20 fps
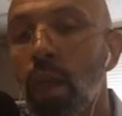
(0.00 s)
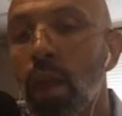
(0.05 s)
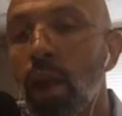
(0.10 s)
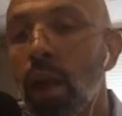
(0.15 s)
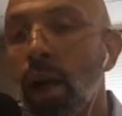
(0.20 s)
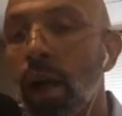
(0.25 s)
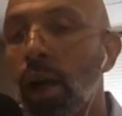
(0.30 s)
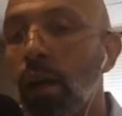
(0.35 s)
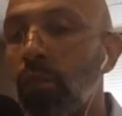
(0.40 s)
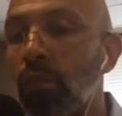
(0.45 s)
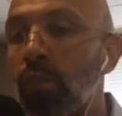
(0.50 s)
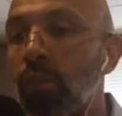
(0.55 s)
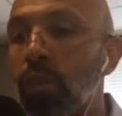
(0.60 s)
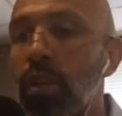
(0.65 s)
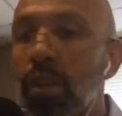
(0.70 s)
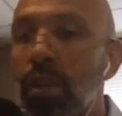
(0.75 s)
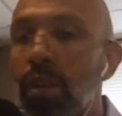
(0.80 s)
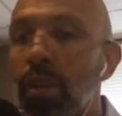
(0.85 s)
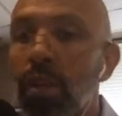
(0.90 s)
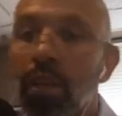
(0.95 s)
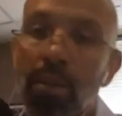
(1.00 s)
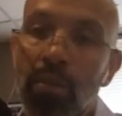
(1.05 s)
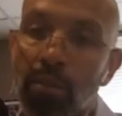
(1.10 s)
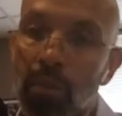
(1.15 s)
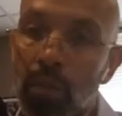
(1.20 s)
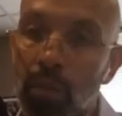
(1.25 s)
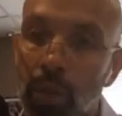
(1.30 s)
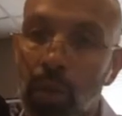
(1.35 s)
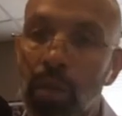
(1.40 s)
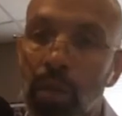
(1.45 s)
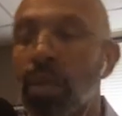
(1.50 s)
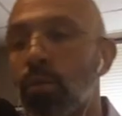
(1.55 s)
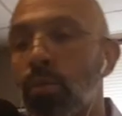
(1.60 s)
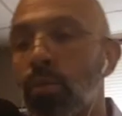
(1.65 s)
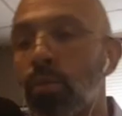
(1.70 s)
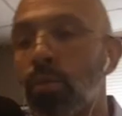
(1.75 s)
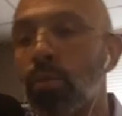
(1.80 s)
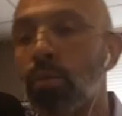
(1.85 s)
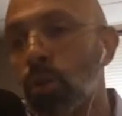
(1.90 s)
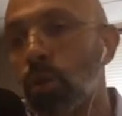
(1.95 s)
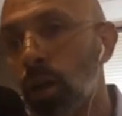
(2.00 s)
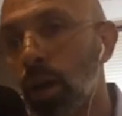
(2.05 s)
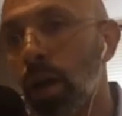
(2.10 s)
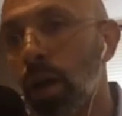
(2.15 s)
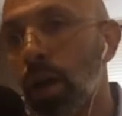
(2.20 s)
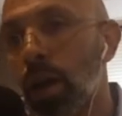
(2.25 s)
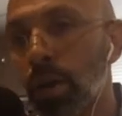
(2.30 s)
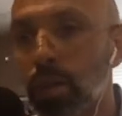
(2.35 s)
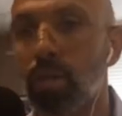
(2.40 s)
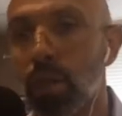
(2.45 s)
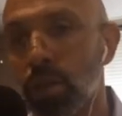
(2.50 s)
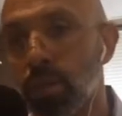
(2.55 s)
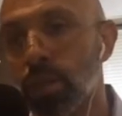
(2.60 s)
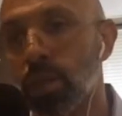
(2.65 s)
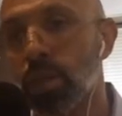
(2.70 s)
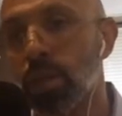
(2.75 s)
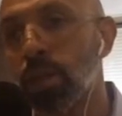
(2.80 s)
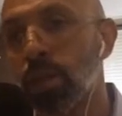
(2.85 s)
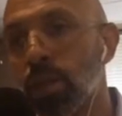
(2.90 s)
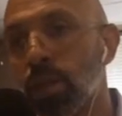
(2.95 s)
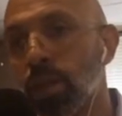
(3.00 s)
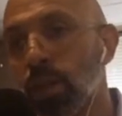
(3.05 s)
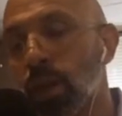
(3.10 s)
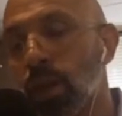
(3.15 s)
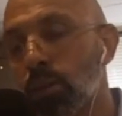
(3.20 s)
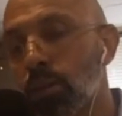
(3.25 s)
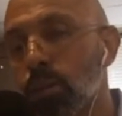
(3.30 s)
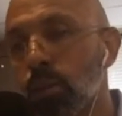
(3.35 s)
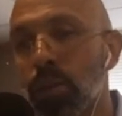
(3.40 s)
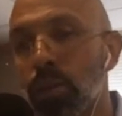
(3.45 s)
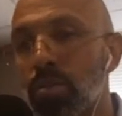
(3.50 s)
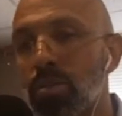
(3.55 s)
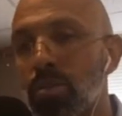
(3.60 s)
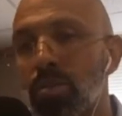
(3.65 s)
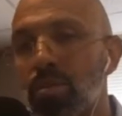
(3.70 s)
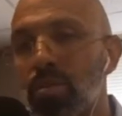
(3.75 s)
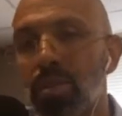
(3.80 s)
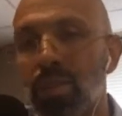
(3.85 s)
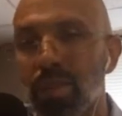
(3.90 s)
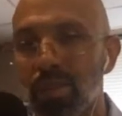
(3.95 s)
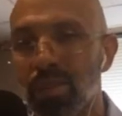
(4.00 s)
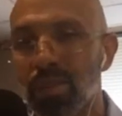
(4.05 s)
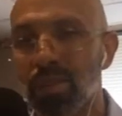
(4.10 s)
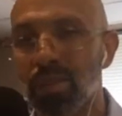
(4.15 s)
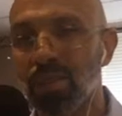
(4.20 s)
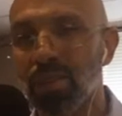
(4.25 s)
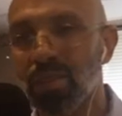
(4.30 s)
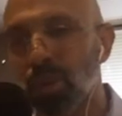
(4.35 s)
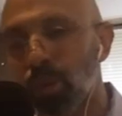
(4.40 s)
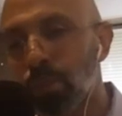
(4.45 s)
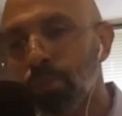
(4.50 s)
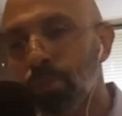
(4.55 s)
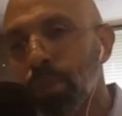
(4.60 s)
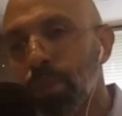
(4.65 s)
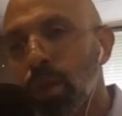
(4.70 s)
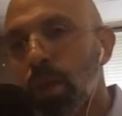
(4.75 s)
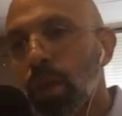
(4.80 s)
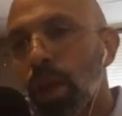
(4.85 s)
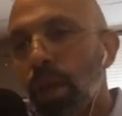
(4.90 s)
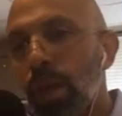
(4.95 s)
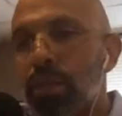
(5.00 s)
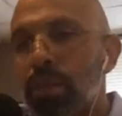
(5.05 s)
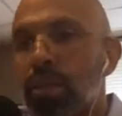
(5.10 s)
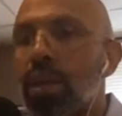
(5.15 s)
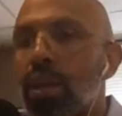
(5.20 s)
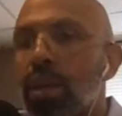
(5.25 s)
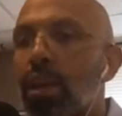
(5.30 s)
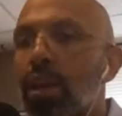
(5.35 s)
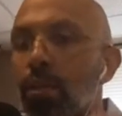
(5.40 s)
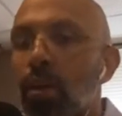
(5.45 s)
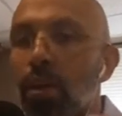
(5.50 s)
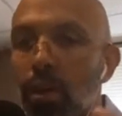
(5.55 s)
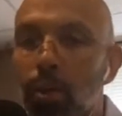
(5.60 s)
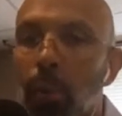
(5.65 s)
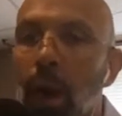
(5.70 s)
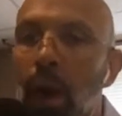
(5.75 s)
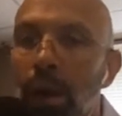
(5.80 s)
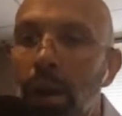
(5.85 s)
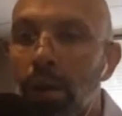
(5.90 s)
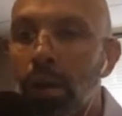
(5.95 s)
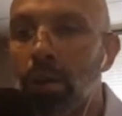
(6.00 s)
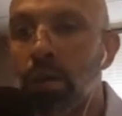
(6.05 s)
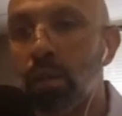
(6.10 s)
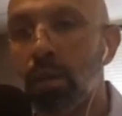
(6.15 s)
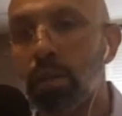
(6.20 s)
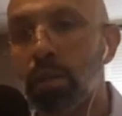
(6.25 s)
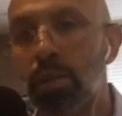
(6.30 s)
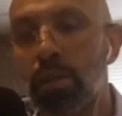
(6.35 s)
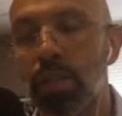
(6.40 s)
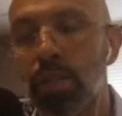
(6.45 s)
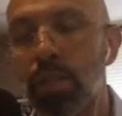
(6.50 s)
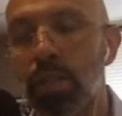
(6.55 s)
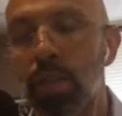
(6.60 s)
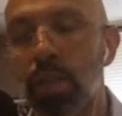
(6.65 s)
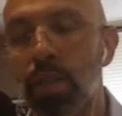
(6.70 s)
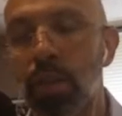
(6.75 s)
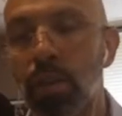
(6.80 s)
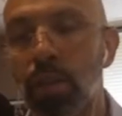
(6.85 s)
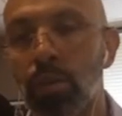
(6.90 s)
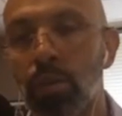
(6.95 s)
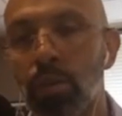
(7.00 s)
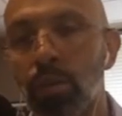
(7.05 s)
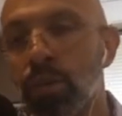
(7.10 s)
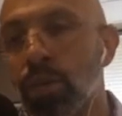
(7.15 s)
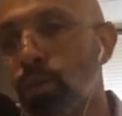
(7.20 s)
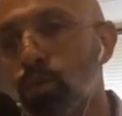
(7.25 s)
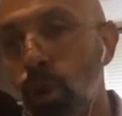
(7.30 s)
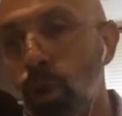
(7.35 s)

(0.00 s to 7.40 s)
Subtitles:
And then a few years in, I got interested in somebody, educating me on expired sellers as well.